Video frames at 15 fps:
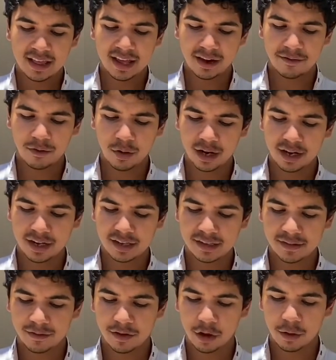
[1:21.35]
that afforded us a
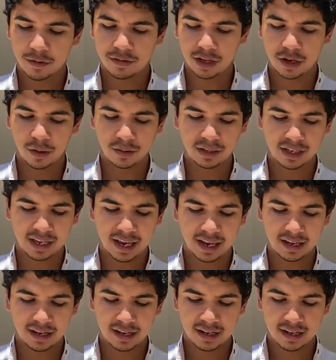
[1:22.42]
view of the Golden Gate,